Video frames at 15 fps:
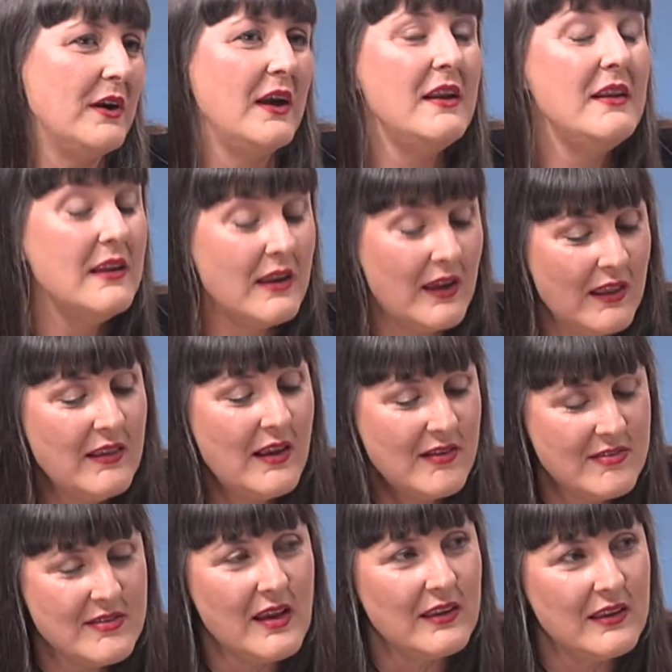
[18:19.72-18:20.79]
and
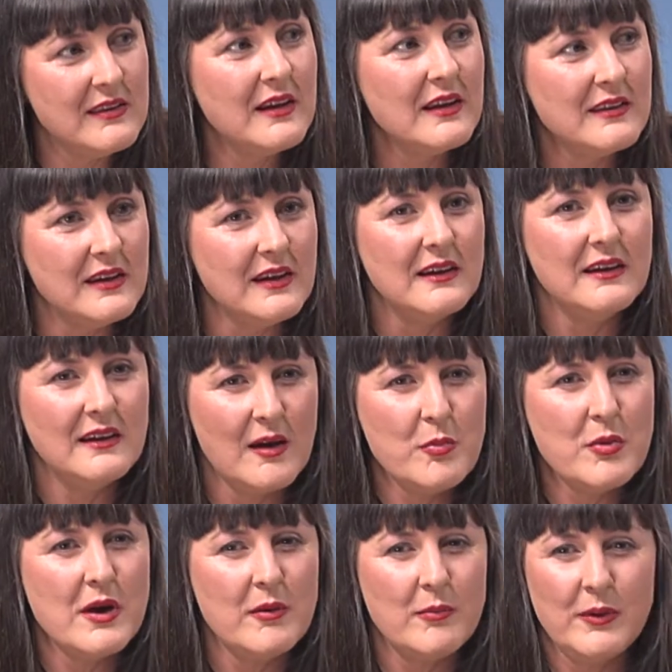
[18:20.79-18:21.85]
that's the other thing I think in
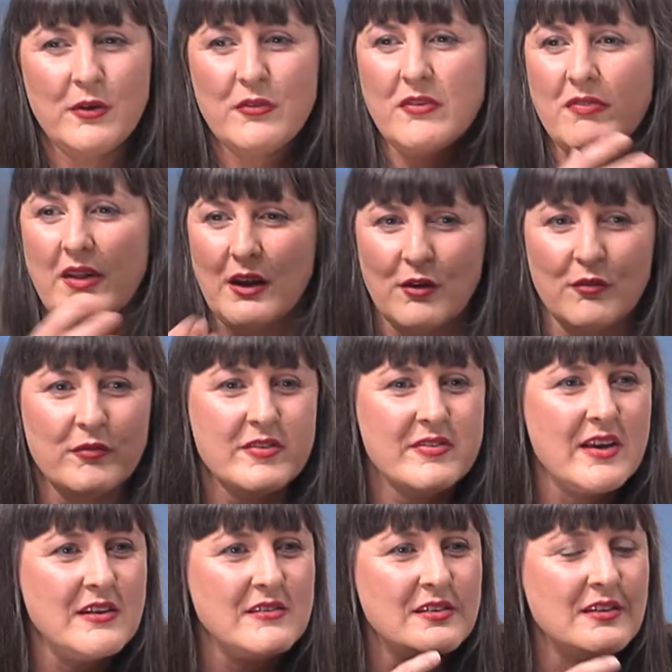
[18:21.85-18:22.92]
cabaret, because of that
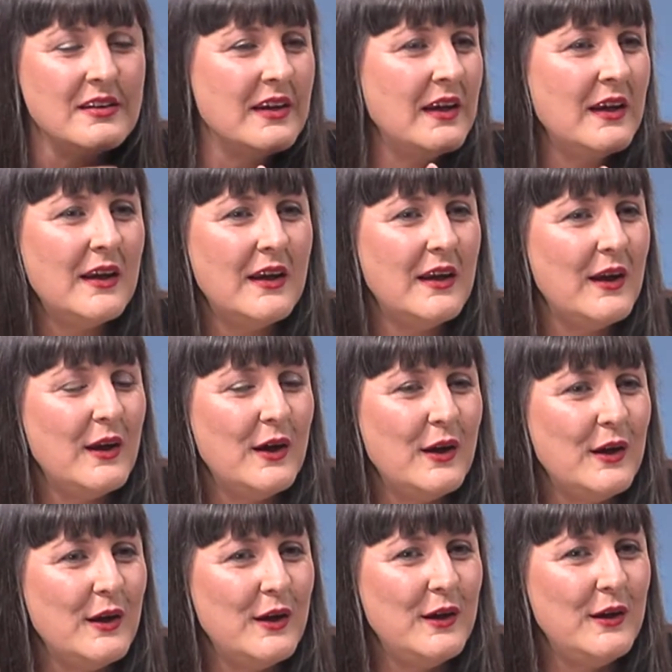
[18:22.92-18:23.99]
conversation,
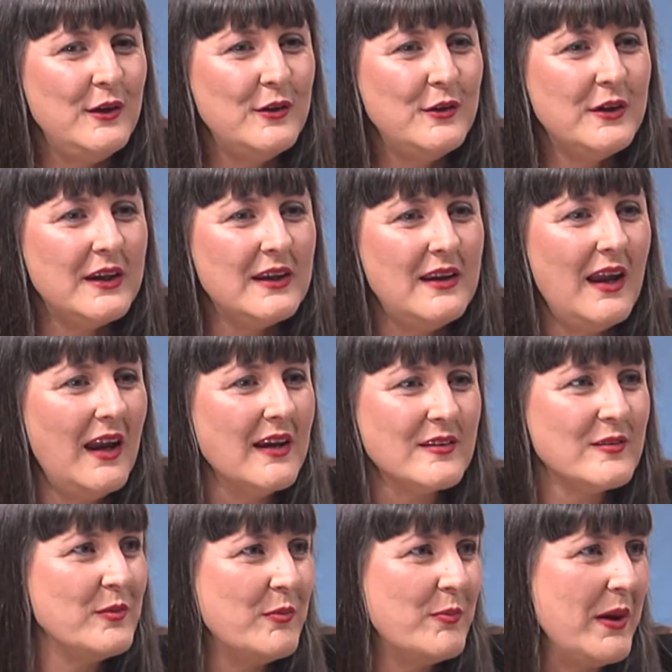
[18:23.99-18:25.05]
you
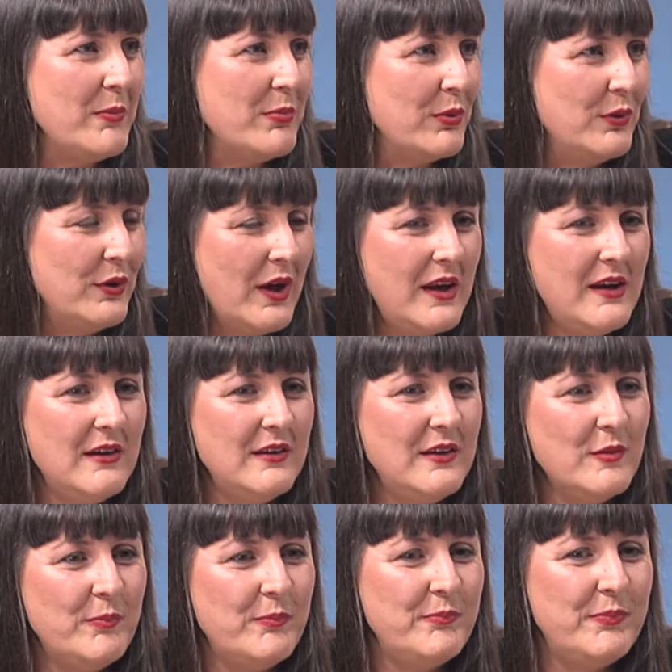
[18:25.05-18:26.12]
connect with people, and
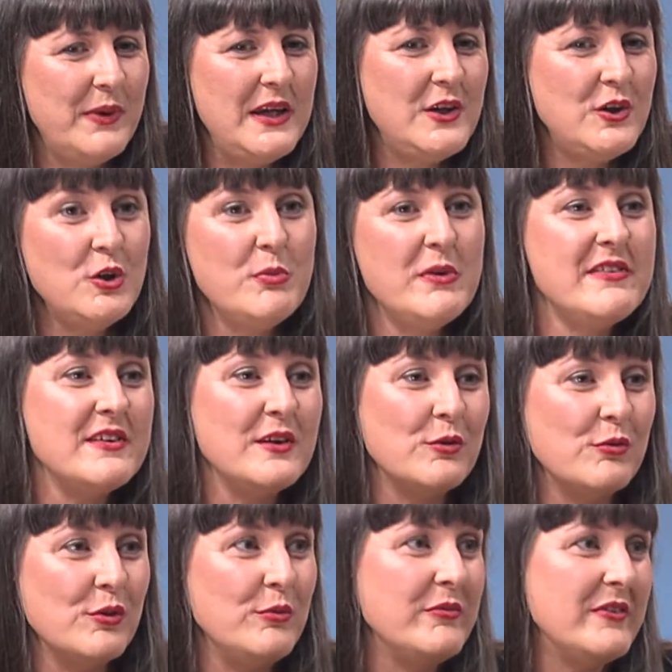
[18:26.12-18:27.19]
you be humans in a
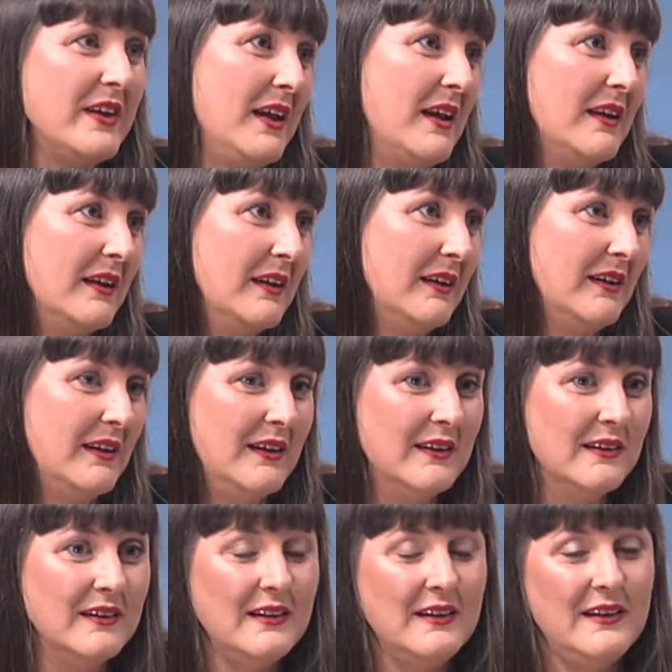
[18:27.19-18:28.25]
room together. And